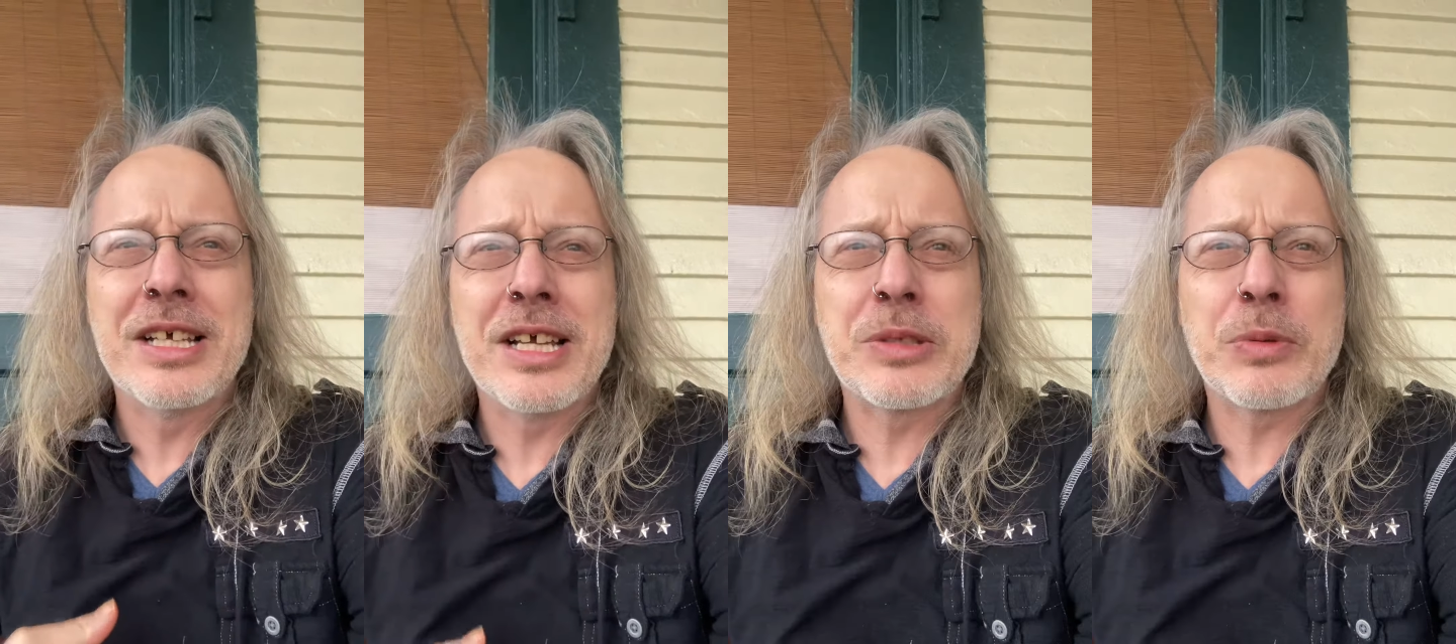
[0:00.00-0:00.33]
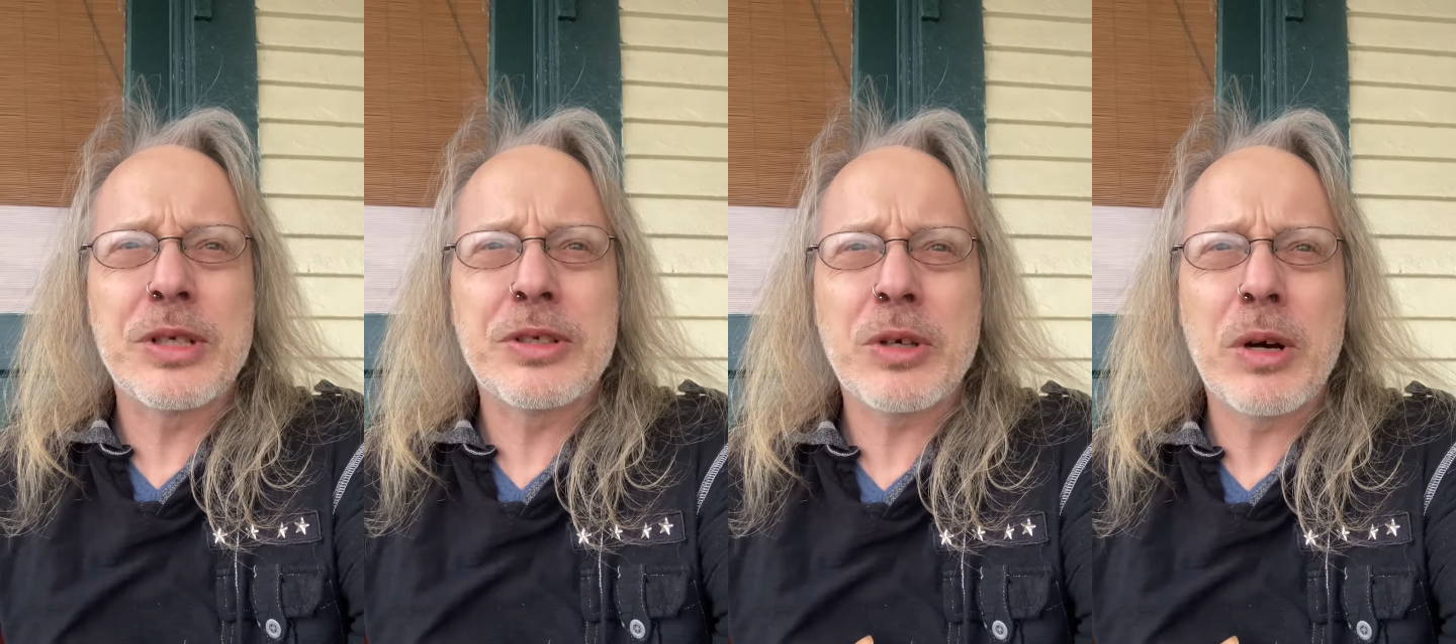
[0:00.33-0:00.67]
that's
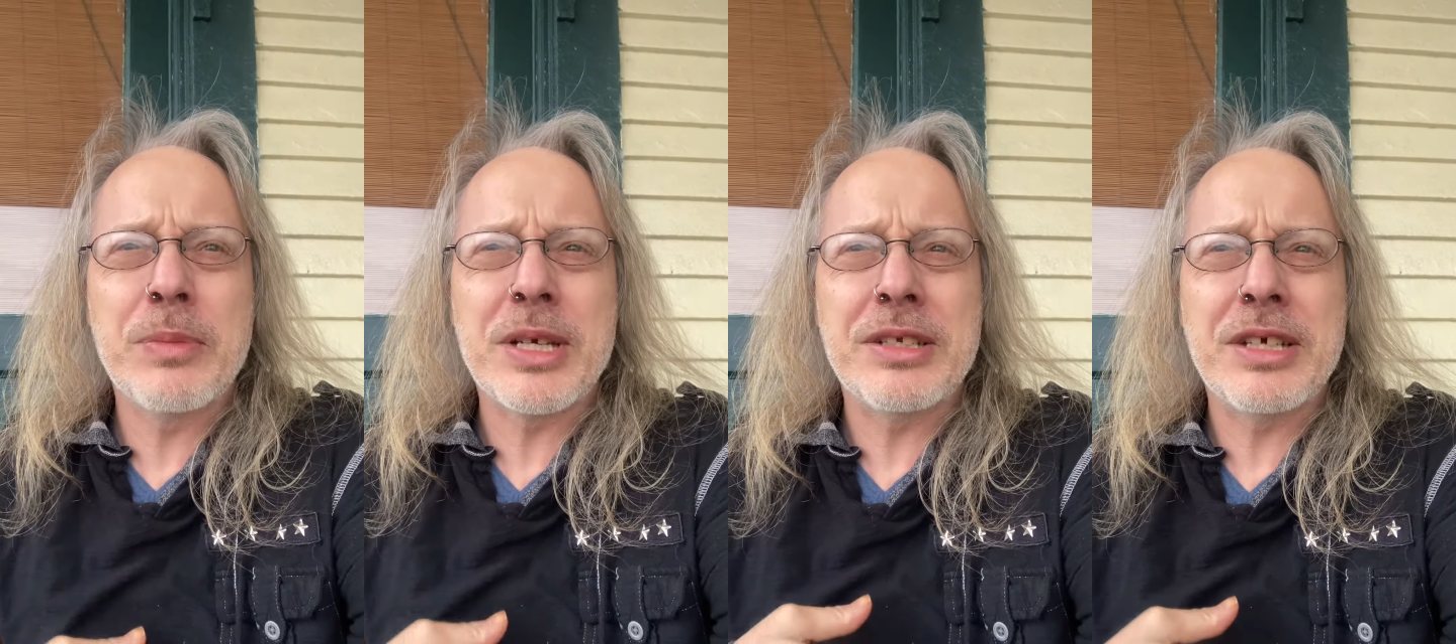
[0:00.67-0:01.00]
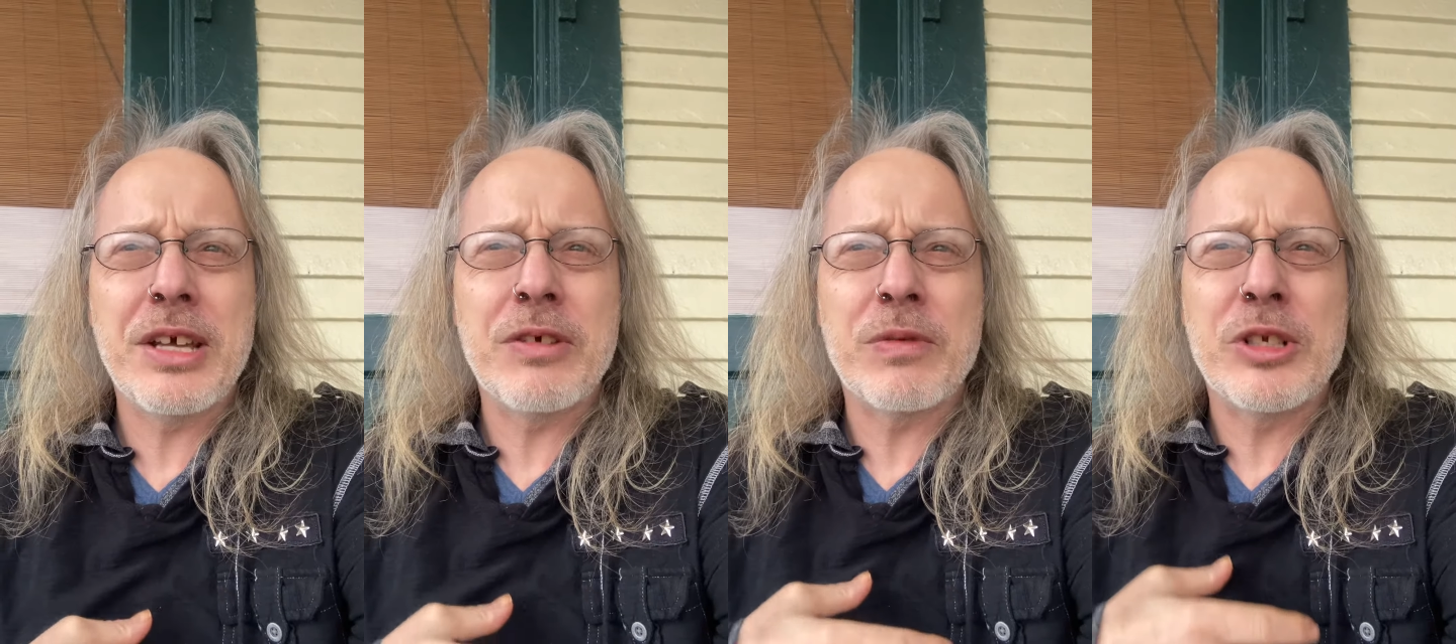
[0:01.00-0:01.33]
what he told me, a
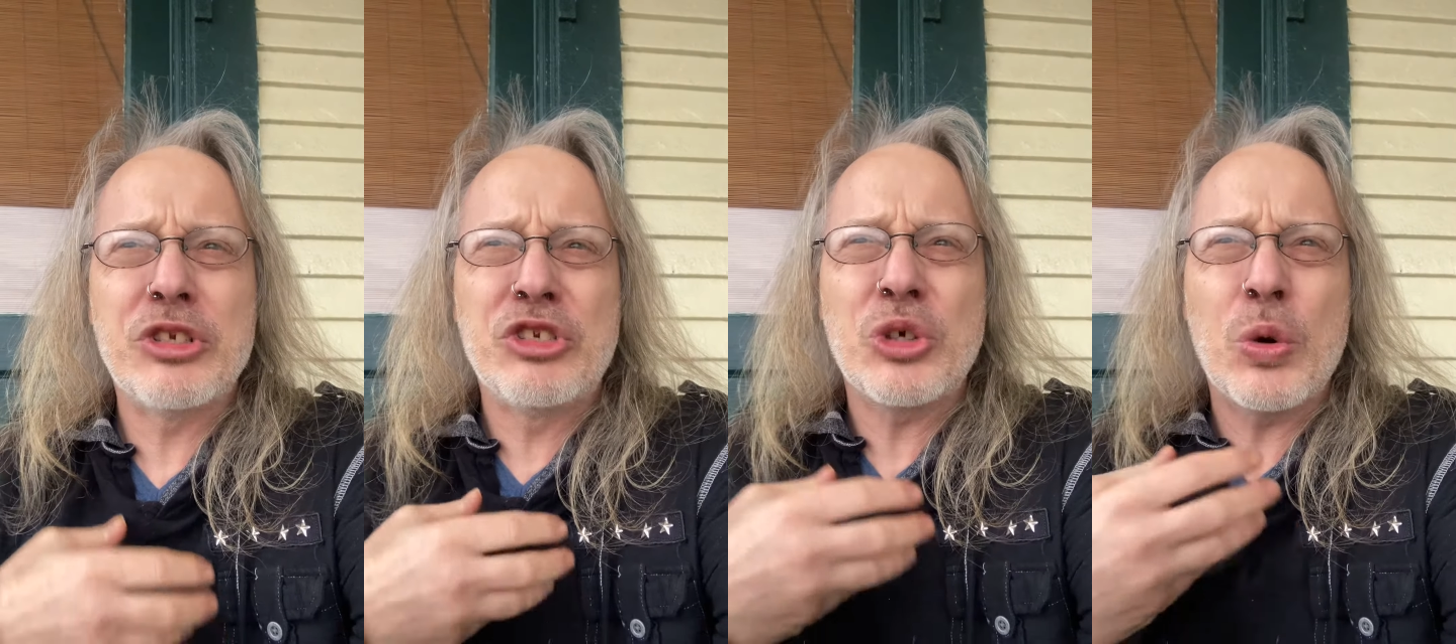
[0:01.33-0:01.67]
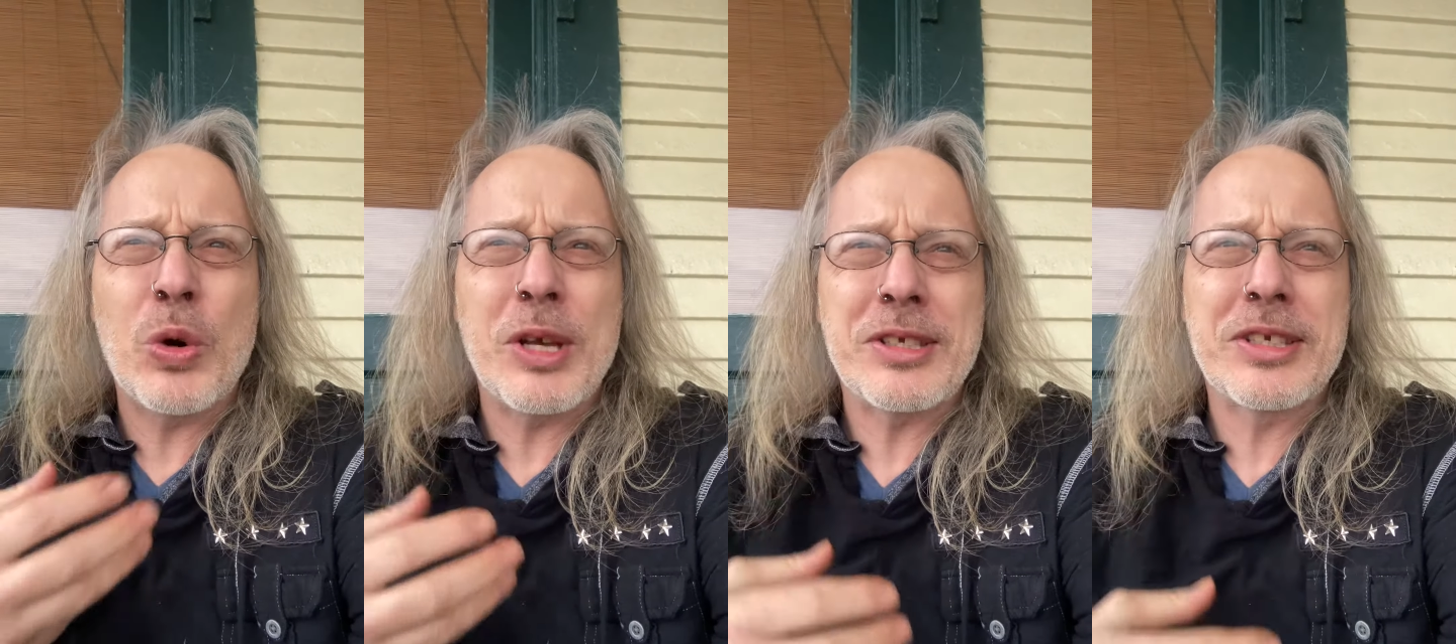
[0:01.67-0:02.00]
day to
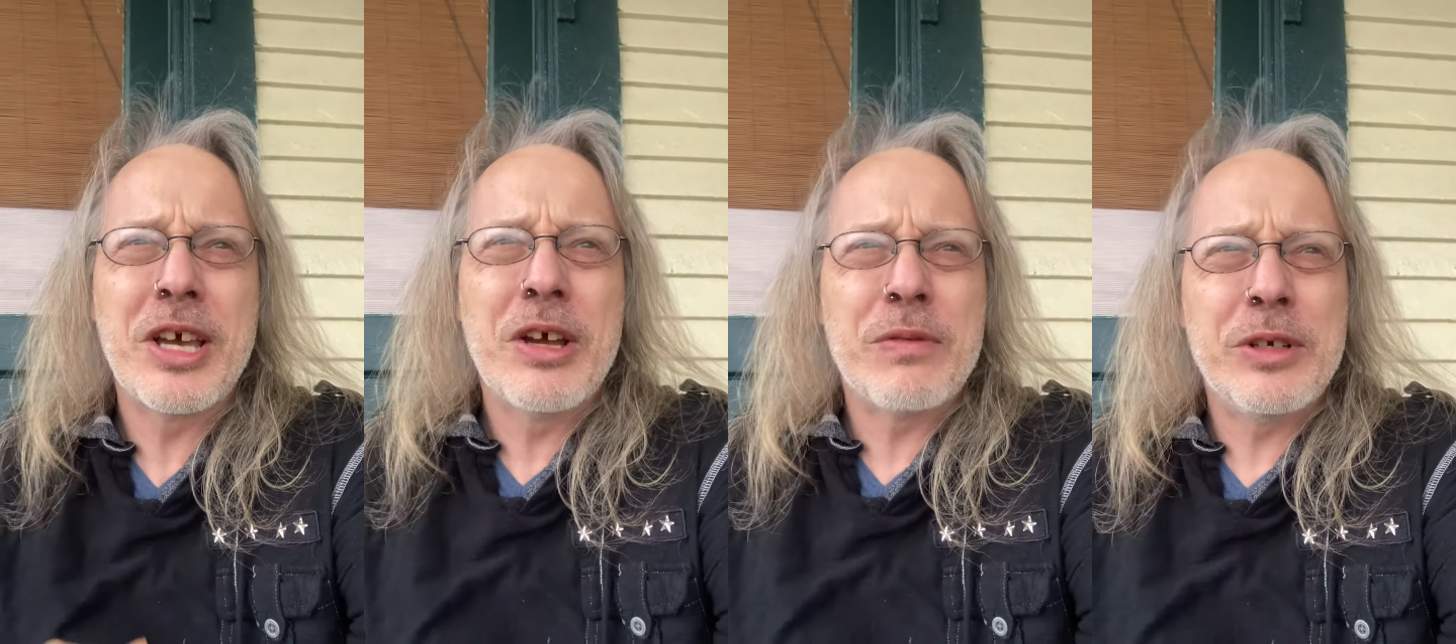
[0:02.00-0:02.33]
rejoice.